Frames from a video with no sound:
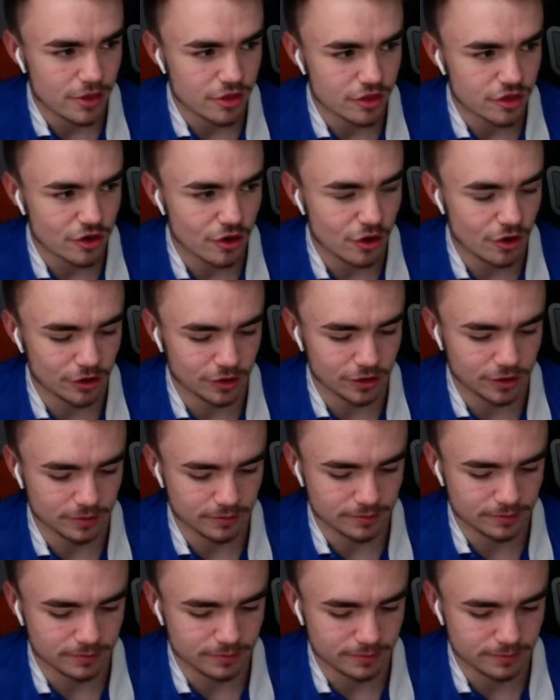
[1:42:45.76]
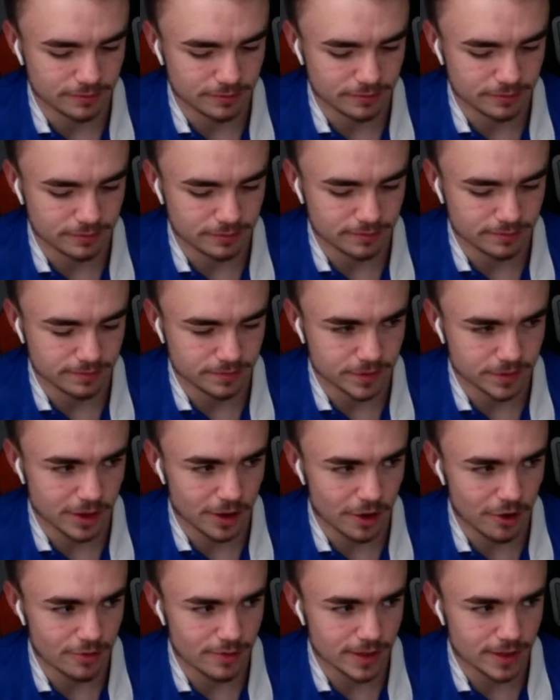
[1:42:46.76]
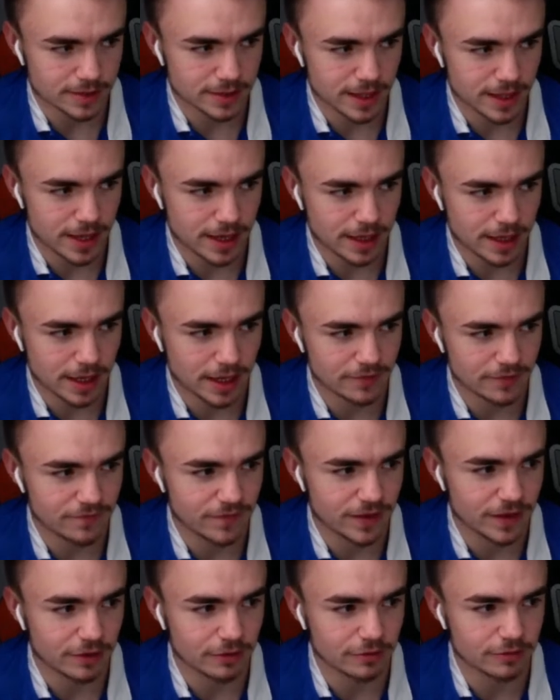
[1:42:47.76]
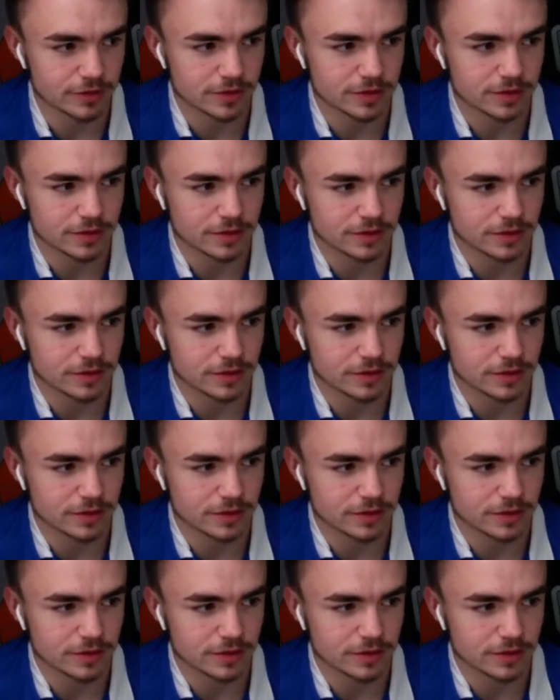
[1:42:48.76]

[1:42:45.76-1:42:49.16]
John Gomez laying it infield.